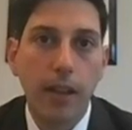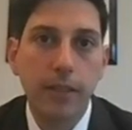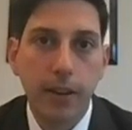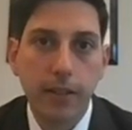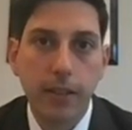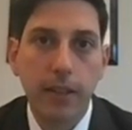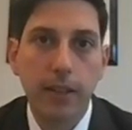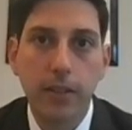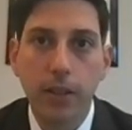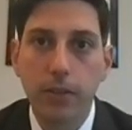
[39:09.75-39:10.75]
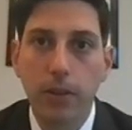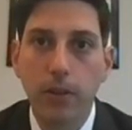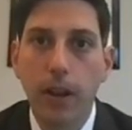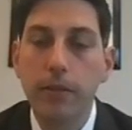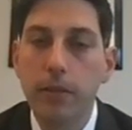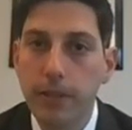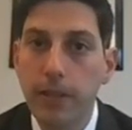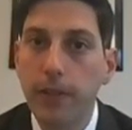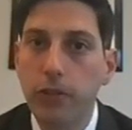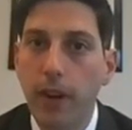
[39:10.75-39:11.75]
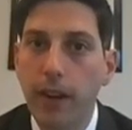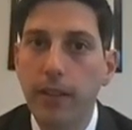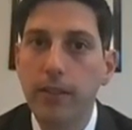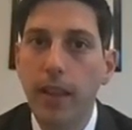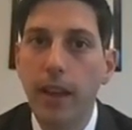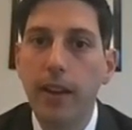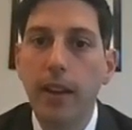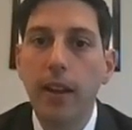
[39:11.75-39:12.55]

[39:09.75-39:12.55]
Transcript: As Aaron said, there's also specific trainings that